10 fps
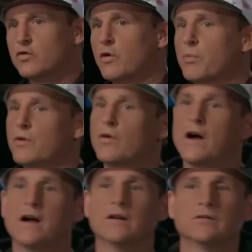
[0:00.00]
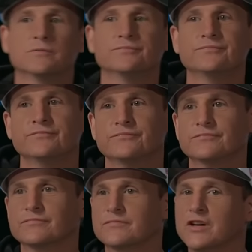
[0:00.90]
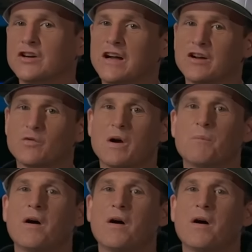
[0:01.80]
grew up in Ohio, hung out around